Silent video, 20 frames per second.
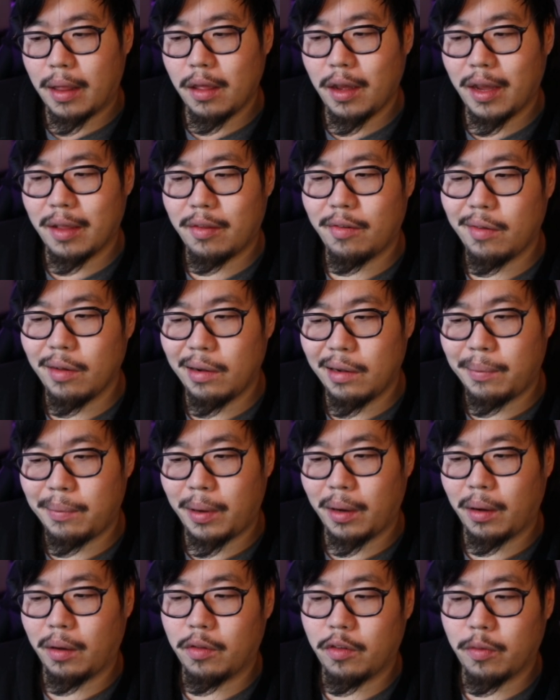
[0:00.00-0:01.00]
I think I still
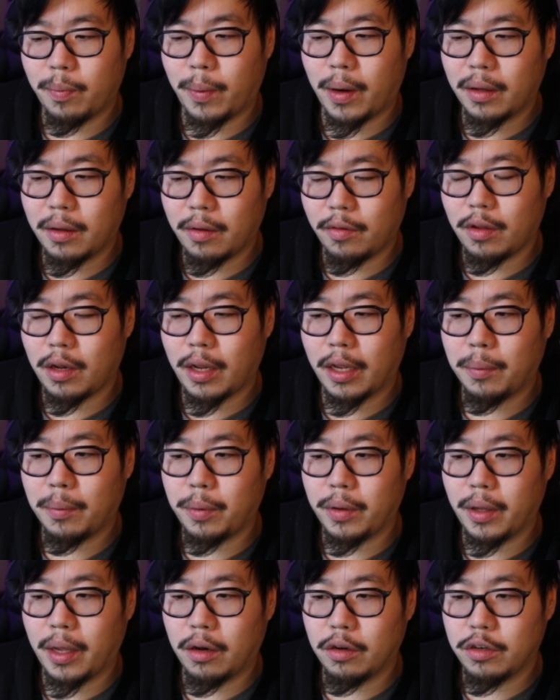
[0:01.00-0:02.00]
am in a good spot because then I can
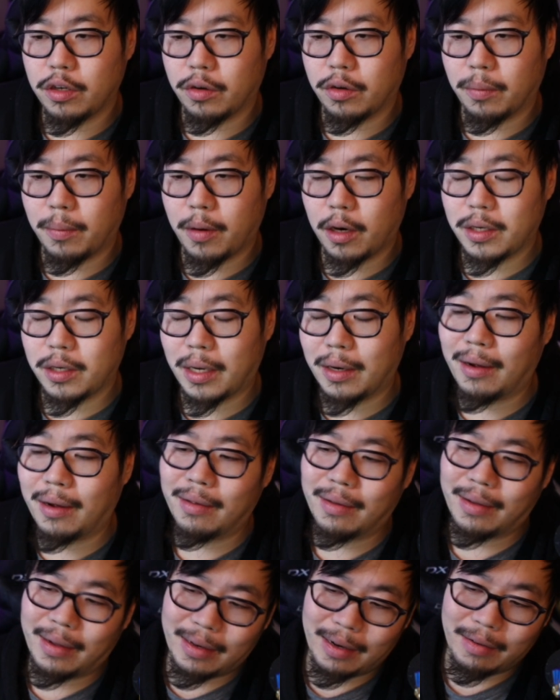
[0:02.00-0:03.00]
put the energy on their Marshadow.
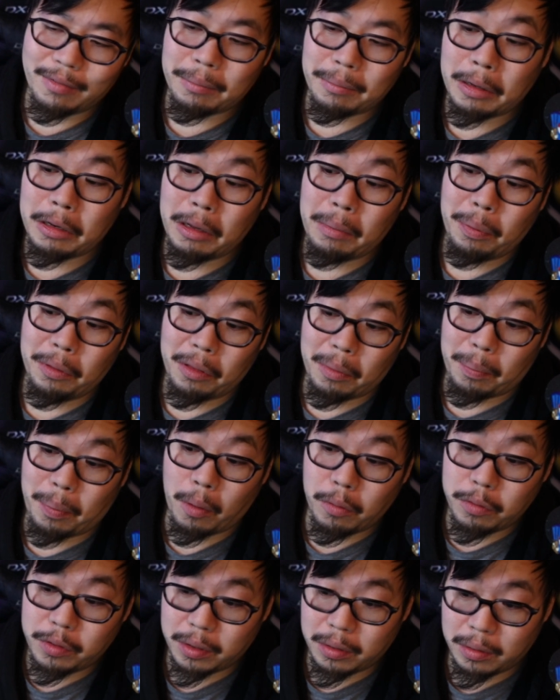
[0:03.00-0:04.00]
Oh, okay, never mind. They put the
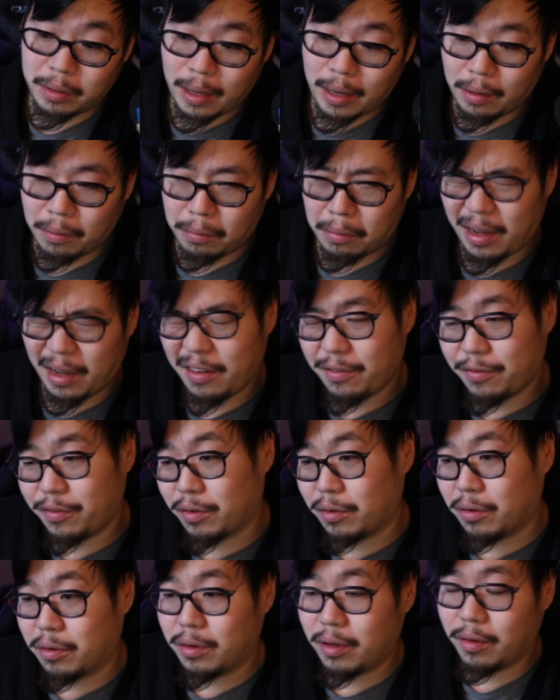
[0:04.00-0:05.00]
potion.
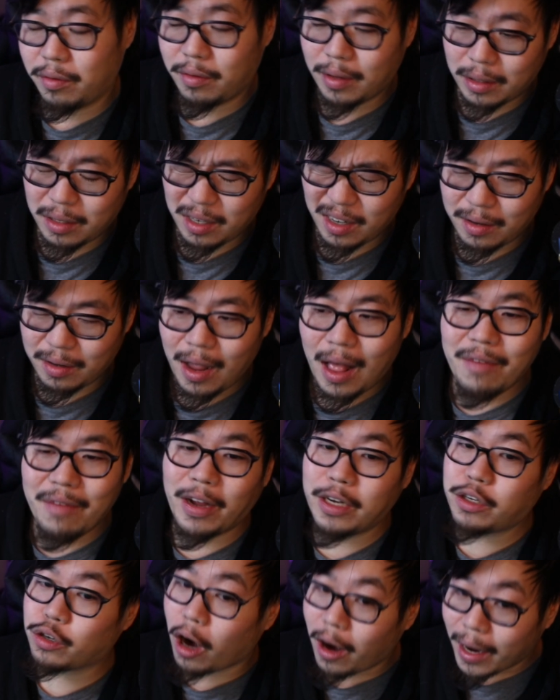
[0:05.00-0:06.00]
However, does that change?
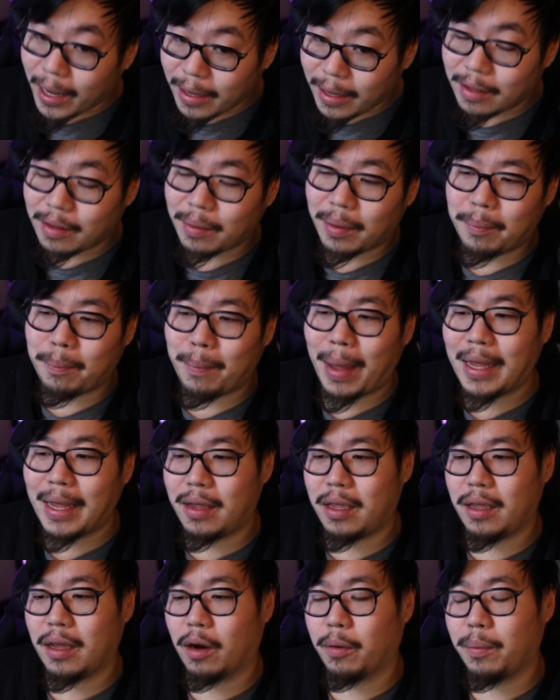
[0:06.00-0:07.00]
If I draw a
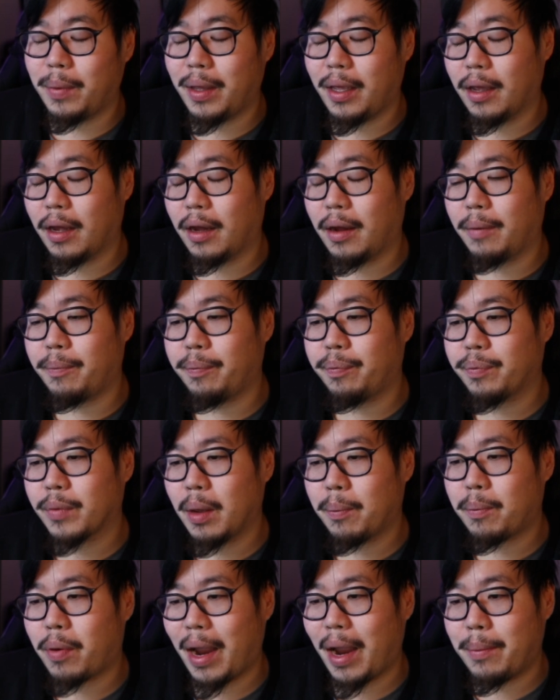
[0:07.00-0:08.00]
Mankey, or
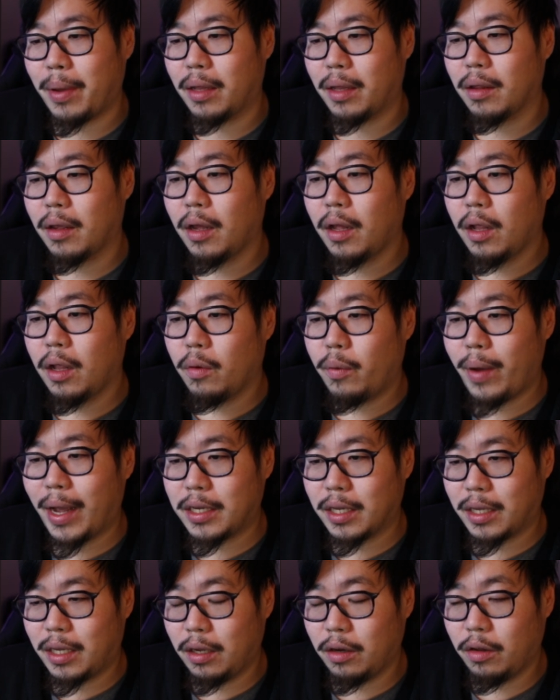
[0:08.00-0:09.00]
Primate, we
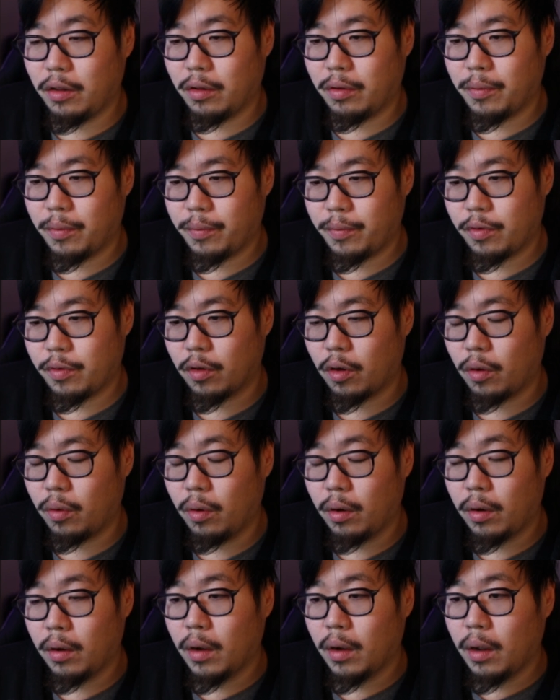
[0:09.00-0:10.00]
actually kill.
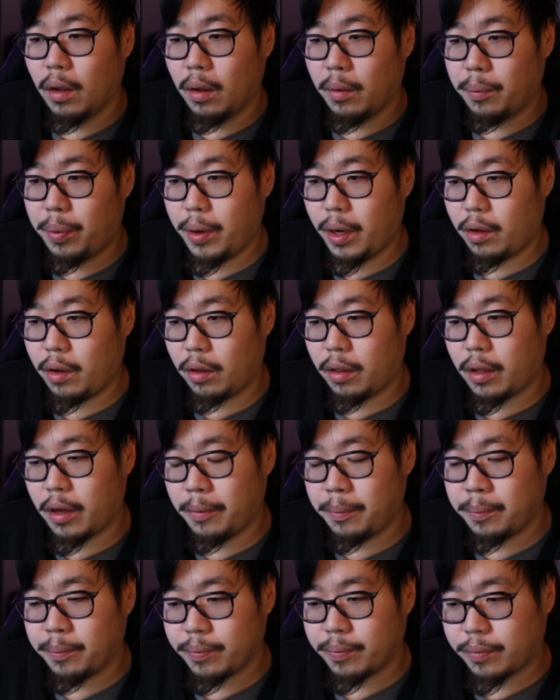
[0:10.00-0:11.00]
So, pretty good
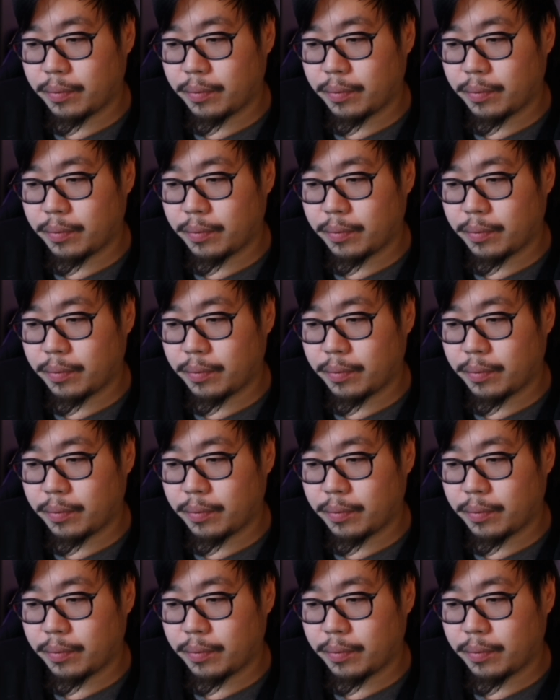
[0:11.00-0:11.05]
there.